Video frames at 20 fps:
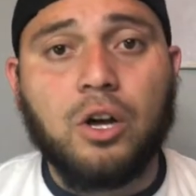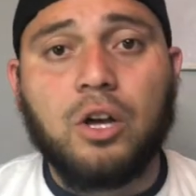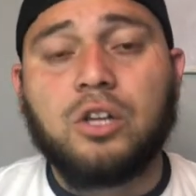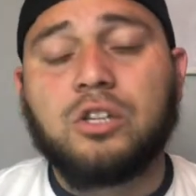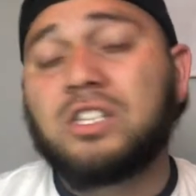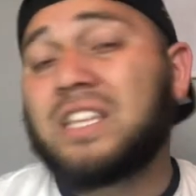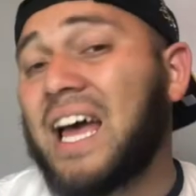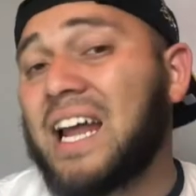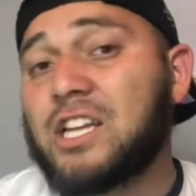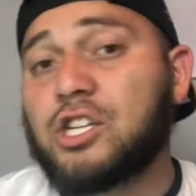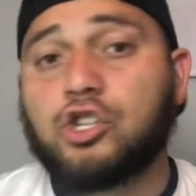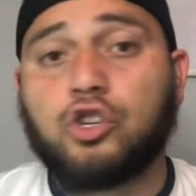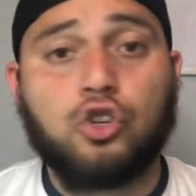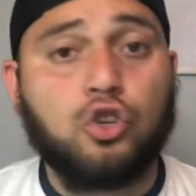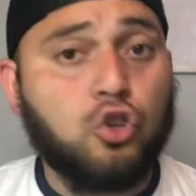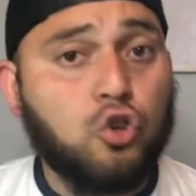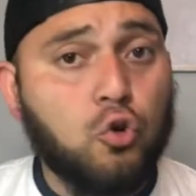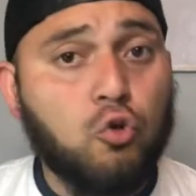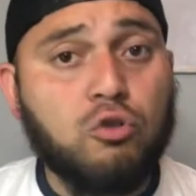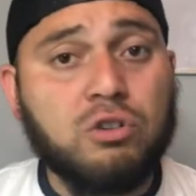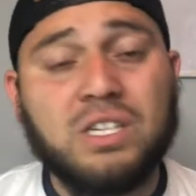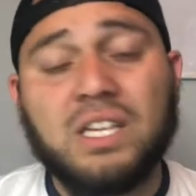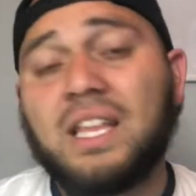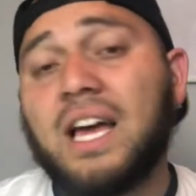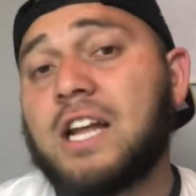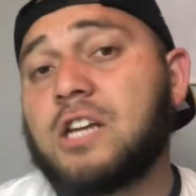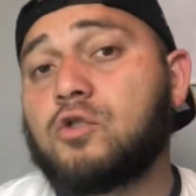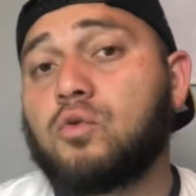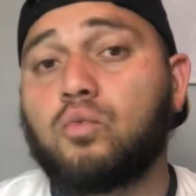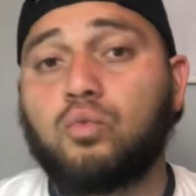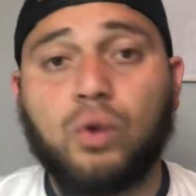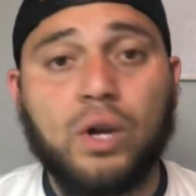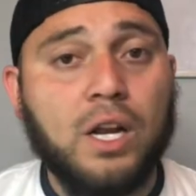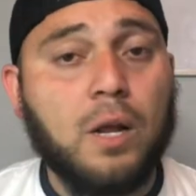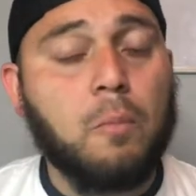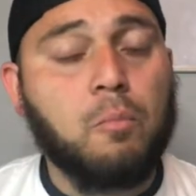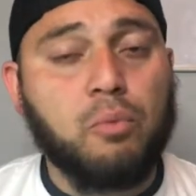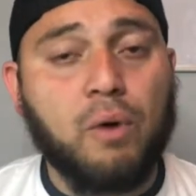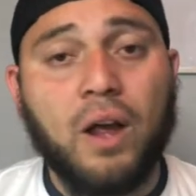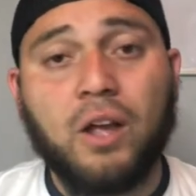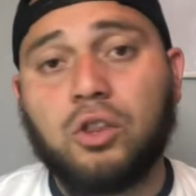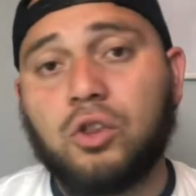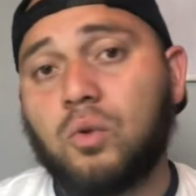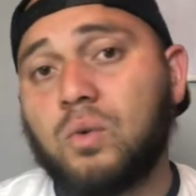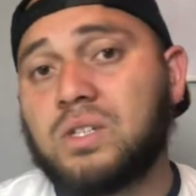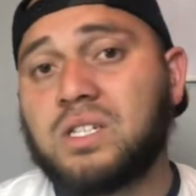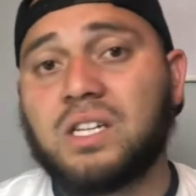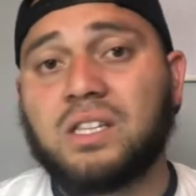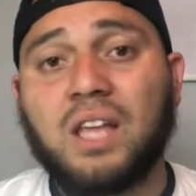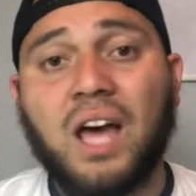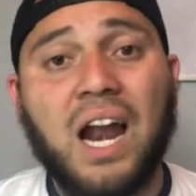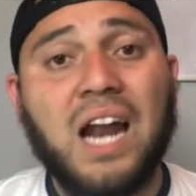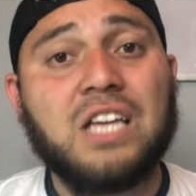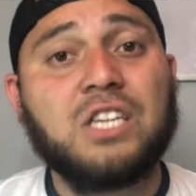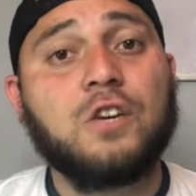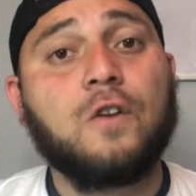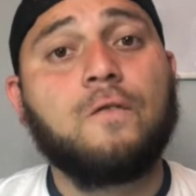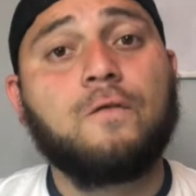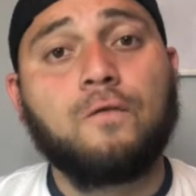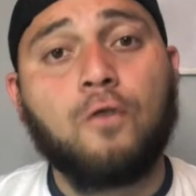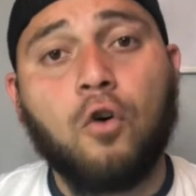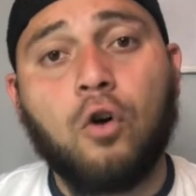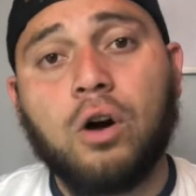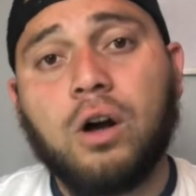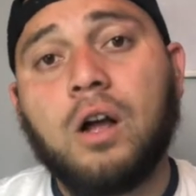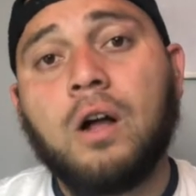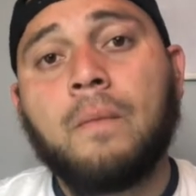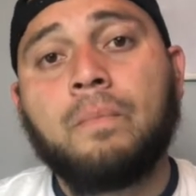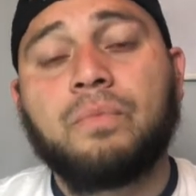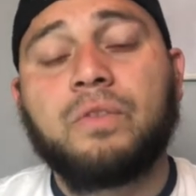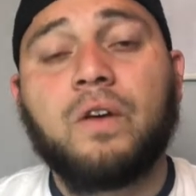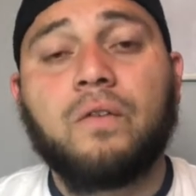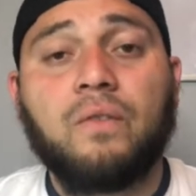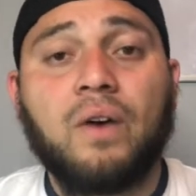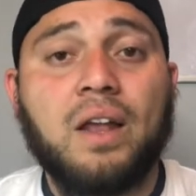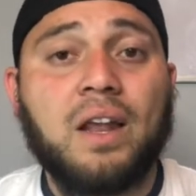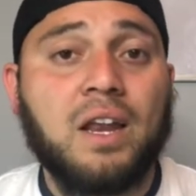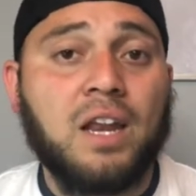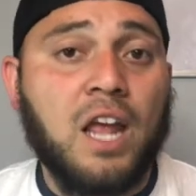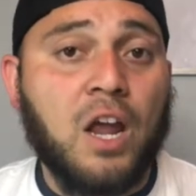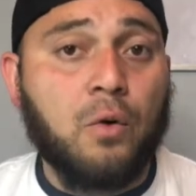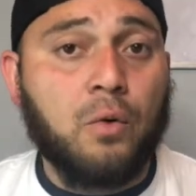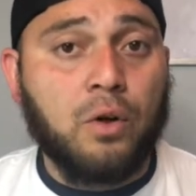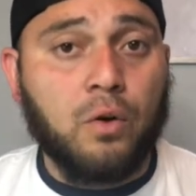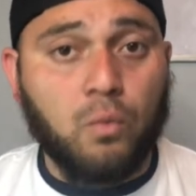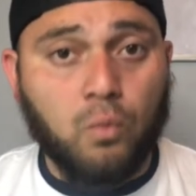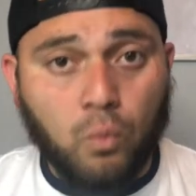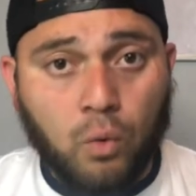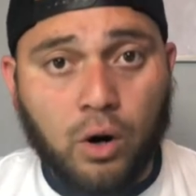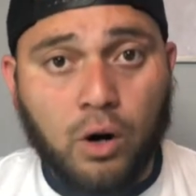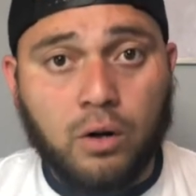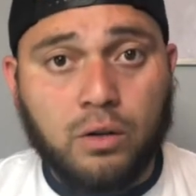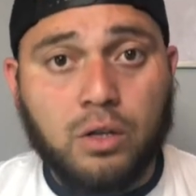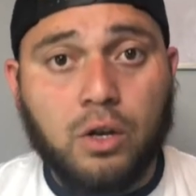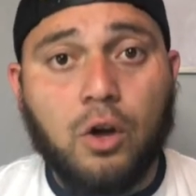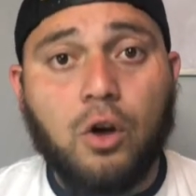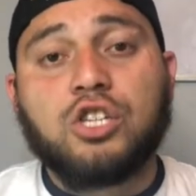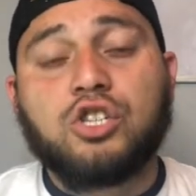So that is huge and that is really breakthrough technology for the veterinarian world.